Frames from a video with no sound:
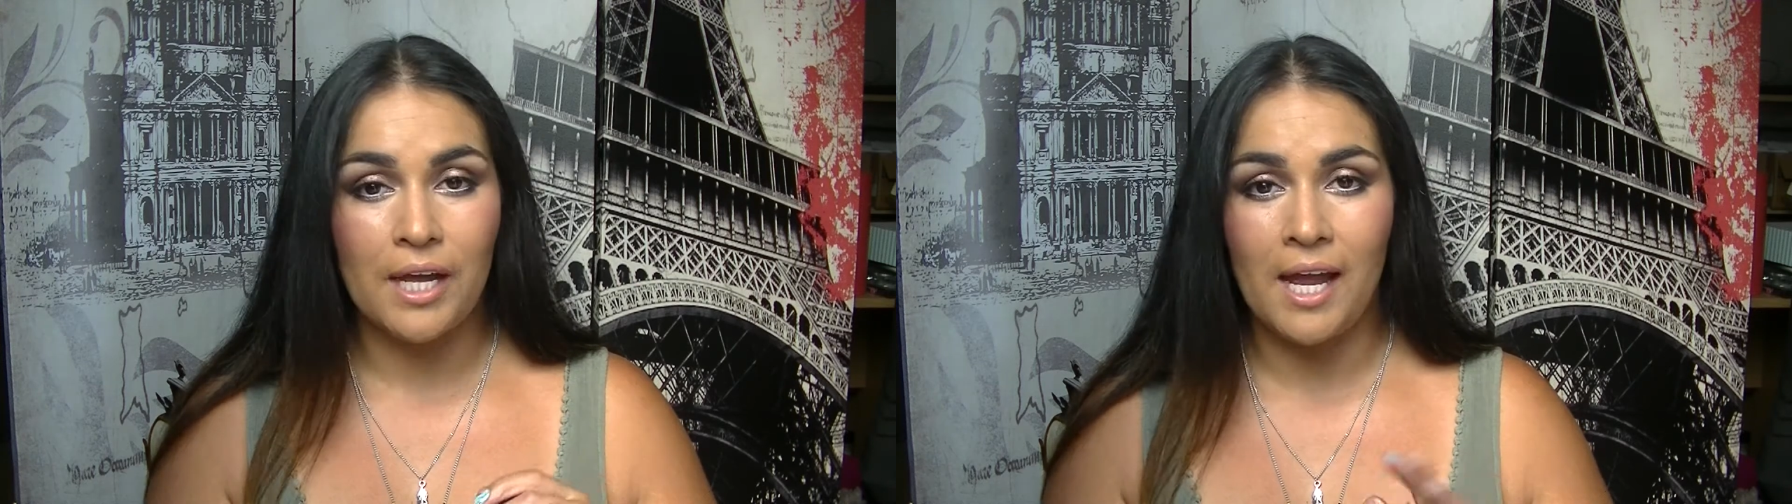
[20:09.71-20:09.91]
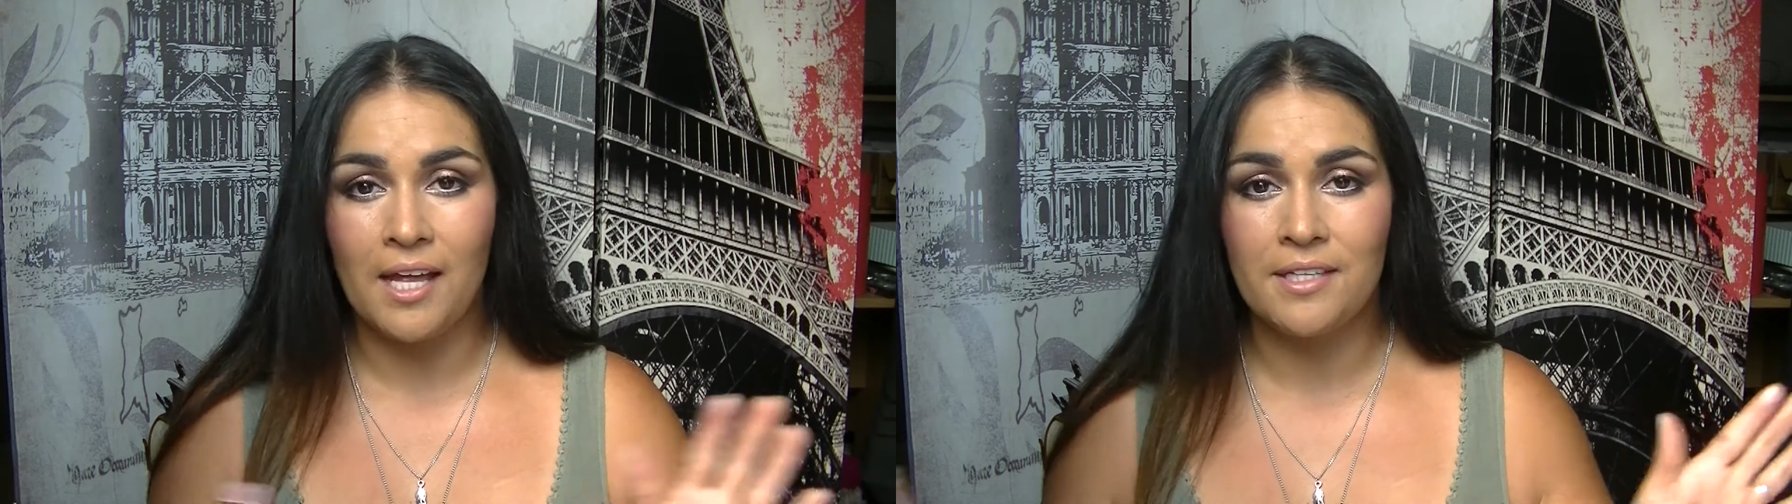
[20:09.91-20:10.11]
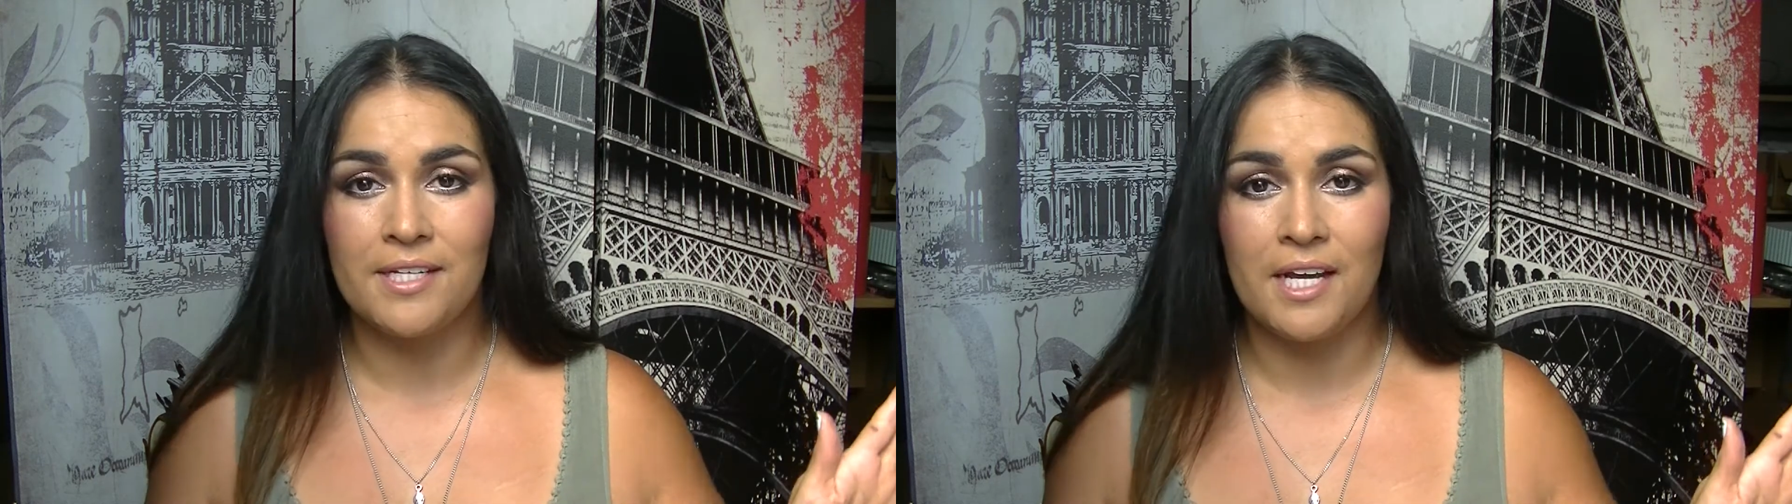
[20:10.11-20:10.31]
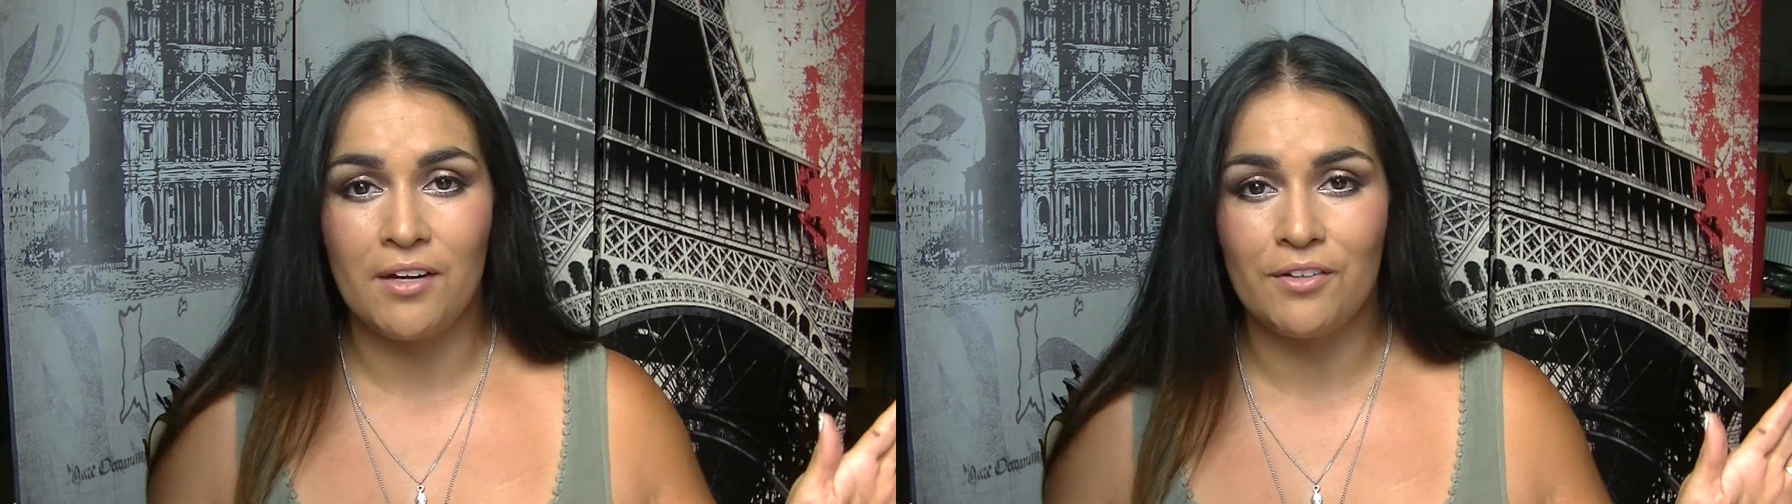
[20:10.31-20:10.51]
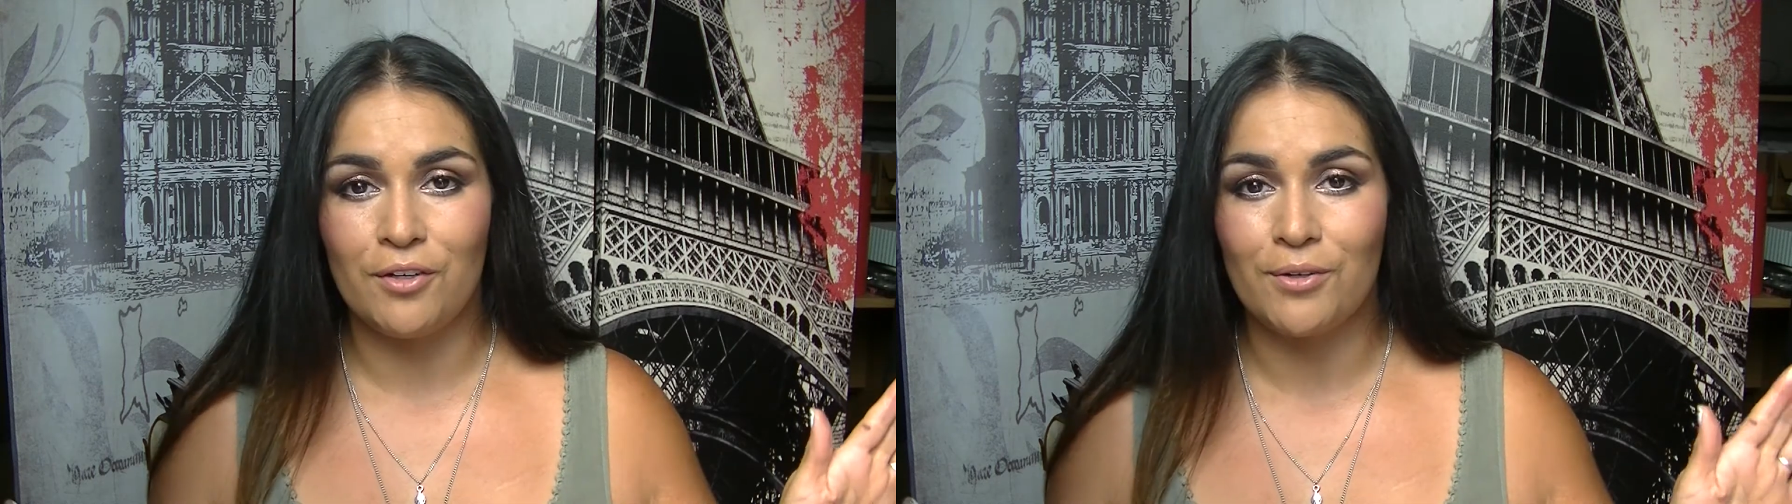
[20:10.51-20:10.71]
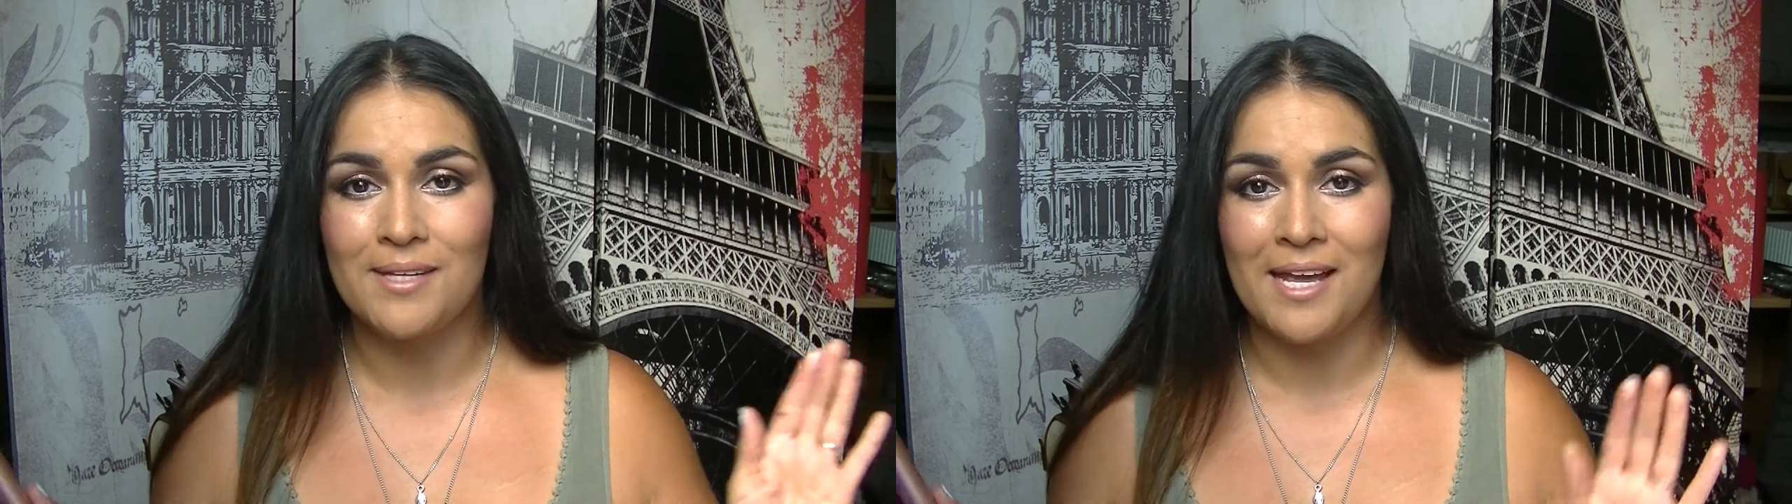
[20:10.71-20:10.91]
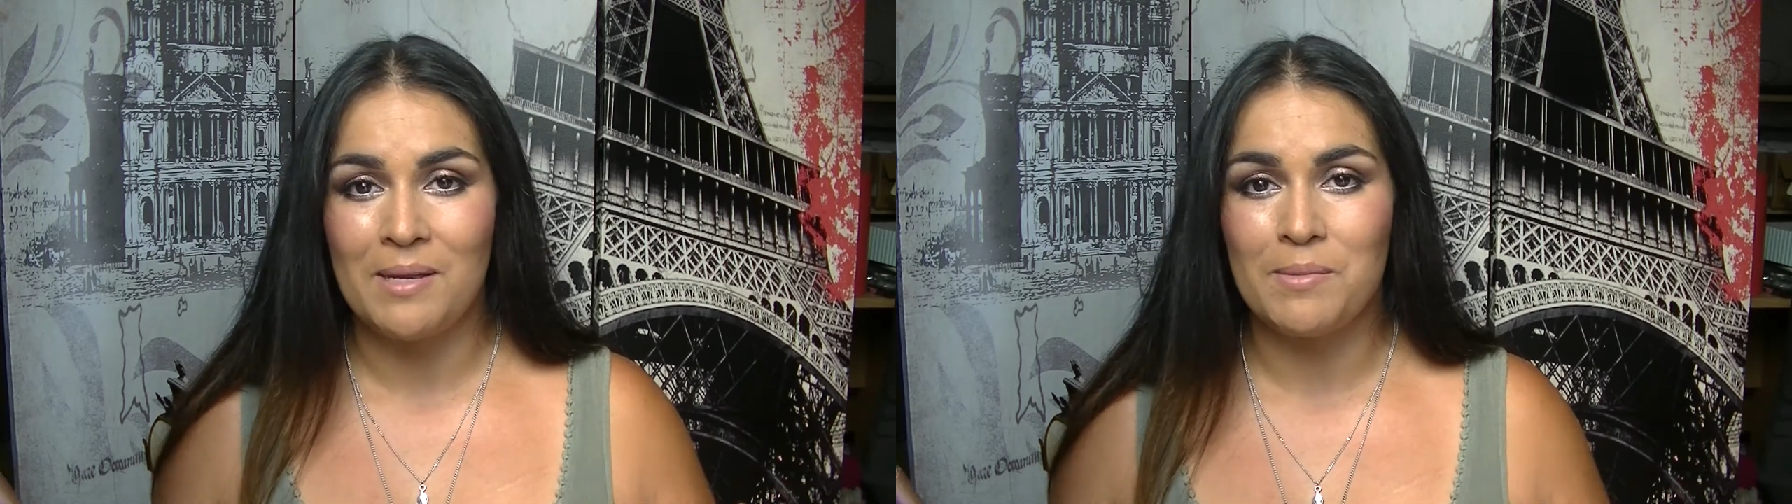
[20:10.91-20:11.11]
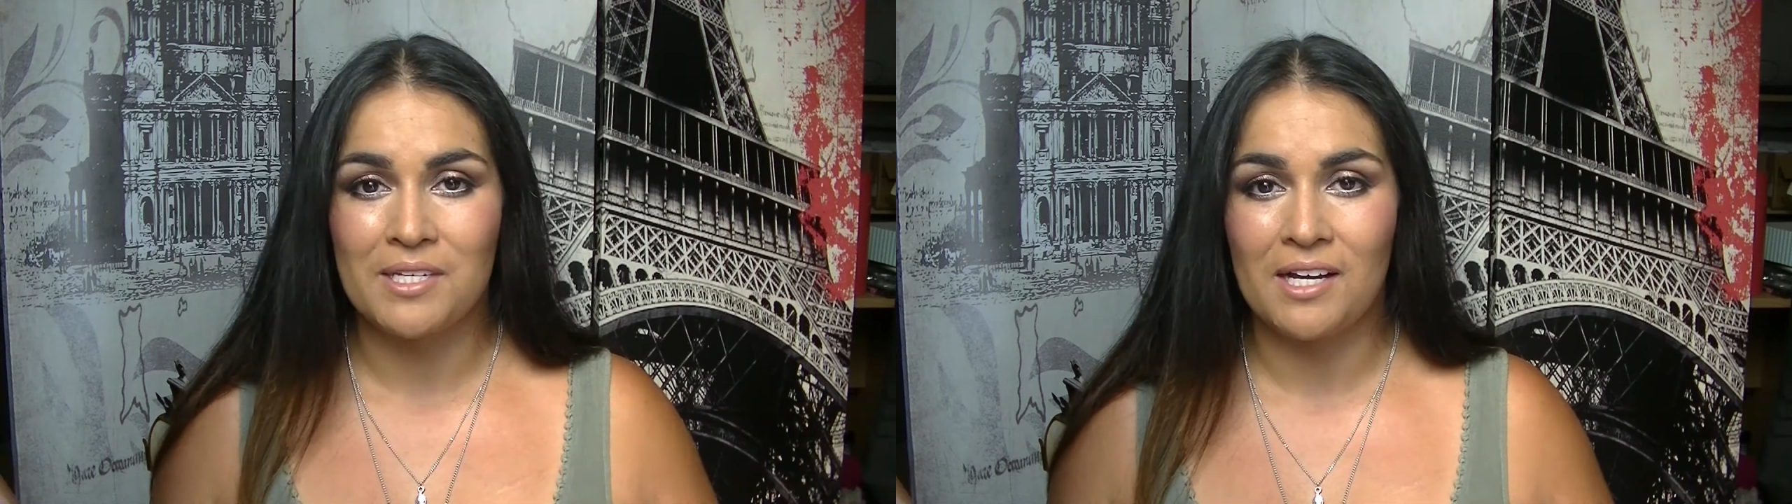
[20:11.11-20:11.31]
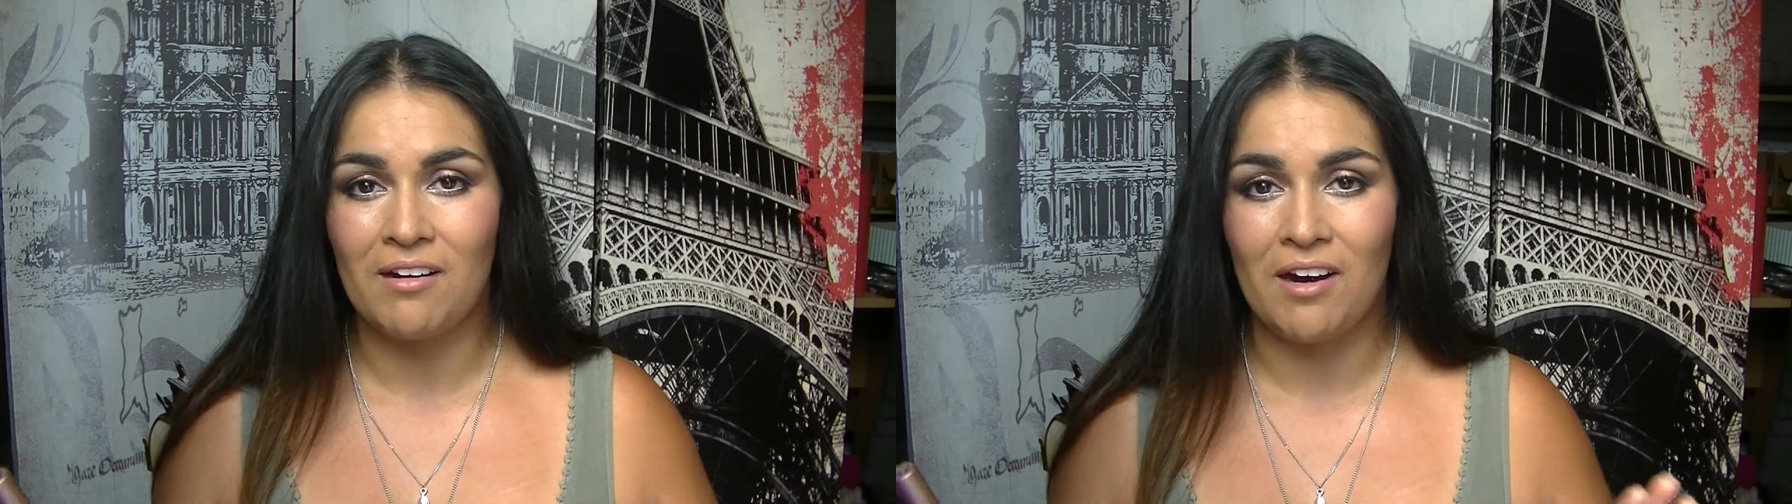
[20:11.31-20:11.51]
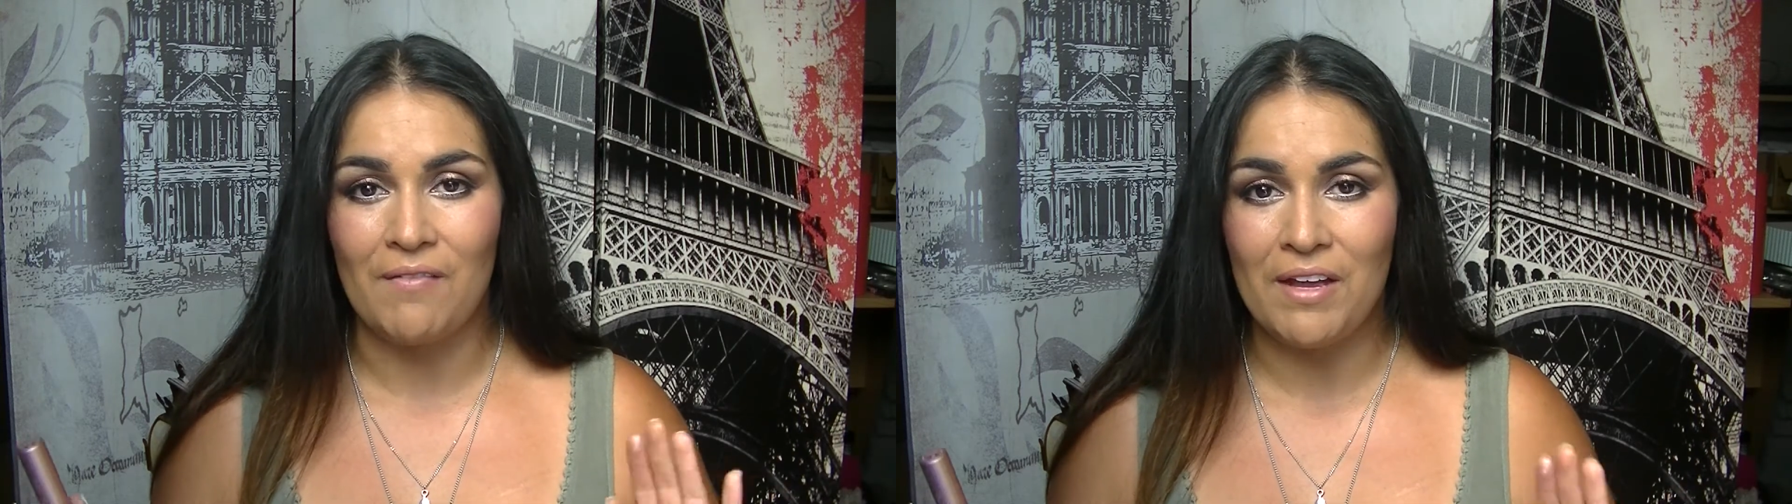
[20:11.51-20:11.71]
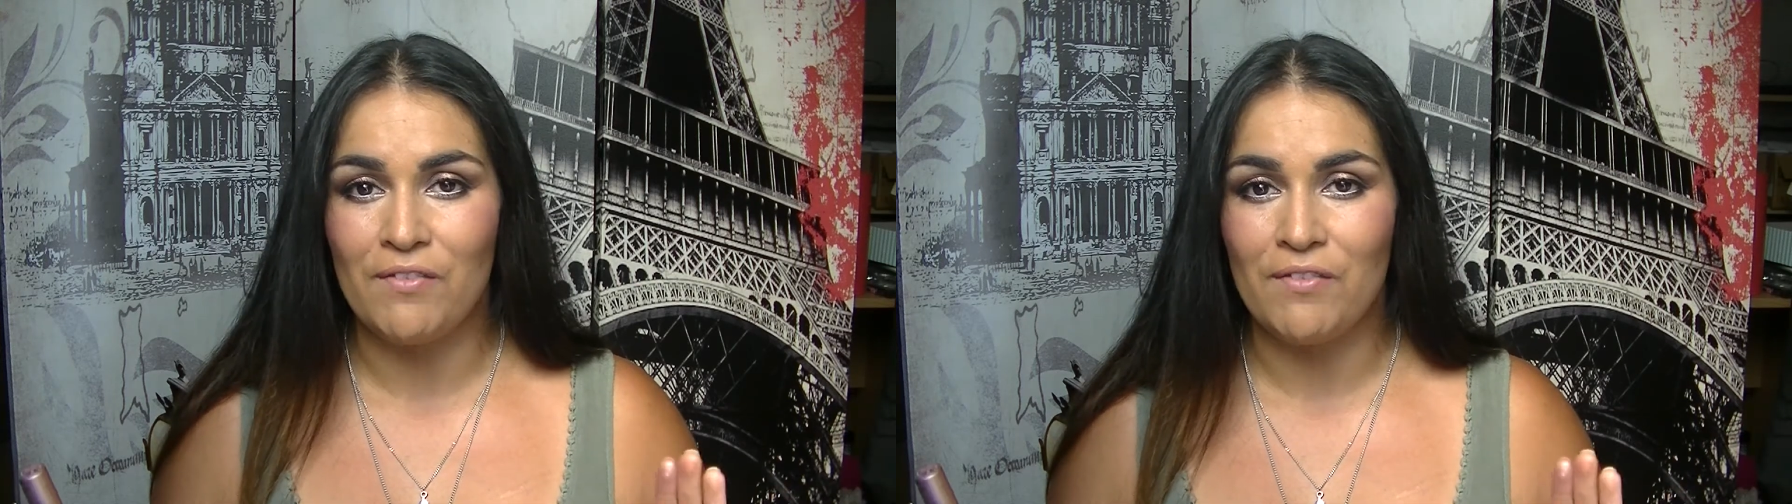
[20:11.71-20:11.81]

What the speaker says: Hands down, knocks any mascara I've